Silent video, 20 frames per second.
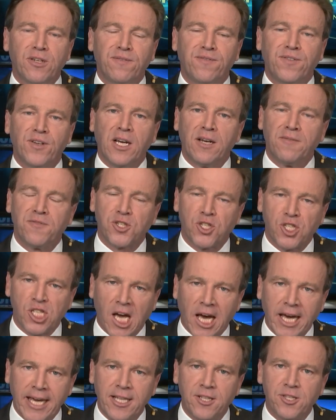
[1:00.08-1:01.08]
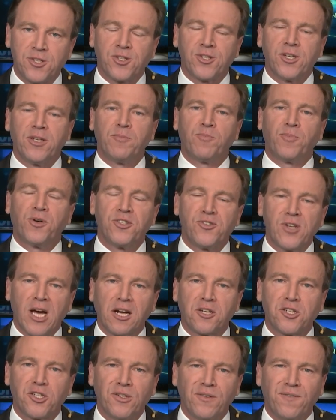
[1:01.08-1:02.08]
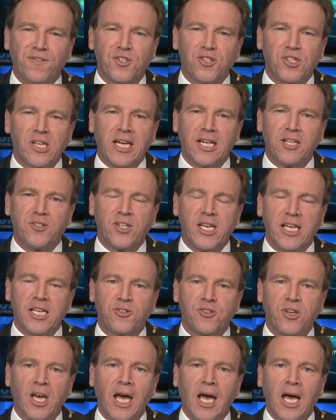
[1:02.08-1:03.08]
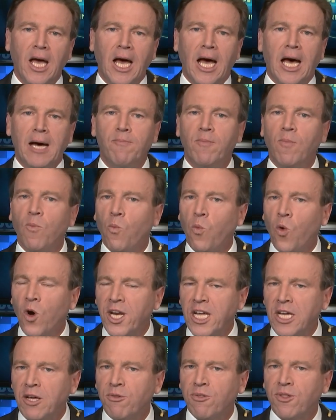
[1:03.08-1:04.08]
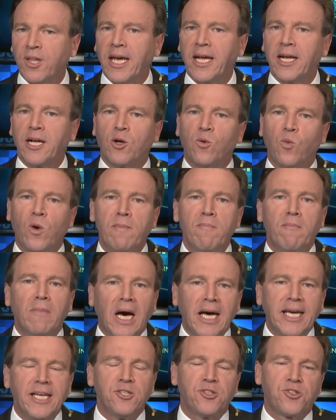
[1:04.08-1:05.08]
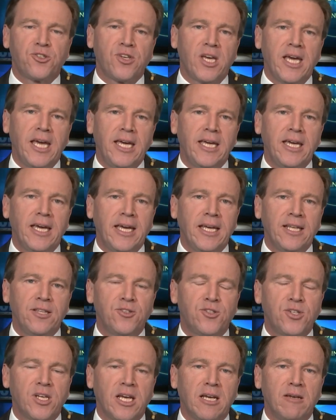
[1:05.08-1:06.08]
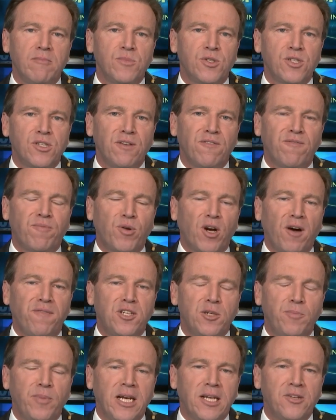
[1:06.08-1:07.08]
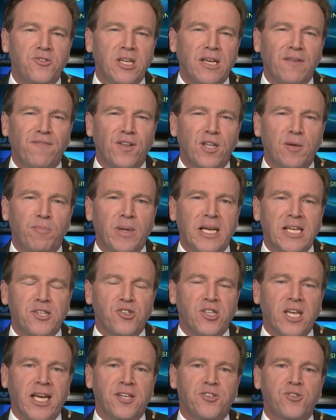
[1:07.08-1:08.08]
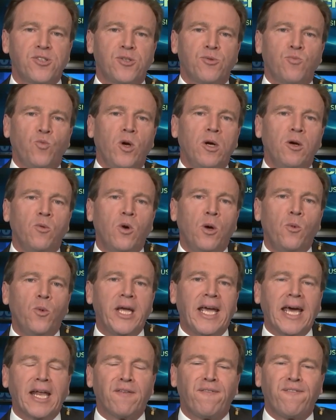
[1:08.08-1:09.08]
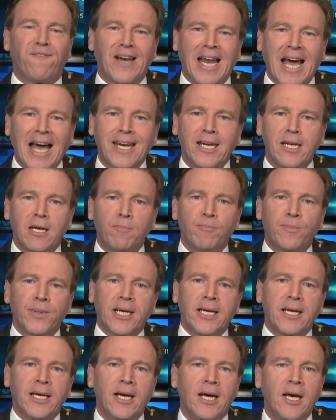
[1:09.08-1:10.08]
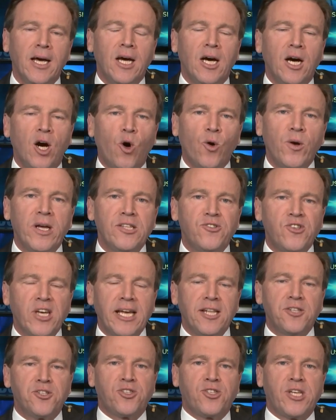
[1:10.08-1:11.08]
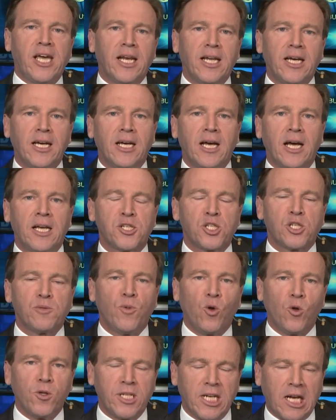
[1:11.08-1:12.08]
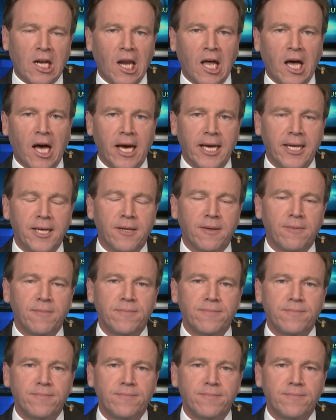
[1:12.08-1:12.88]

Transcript: of sites and production facilities, what do you think we might see in terms of profitability for the business? Will we get a flat number or indeed still a small decline?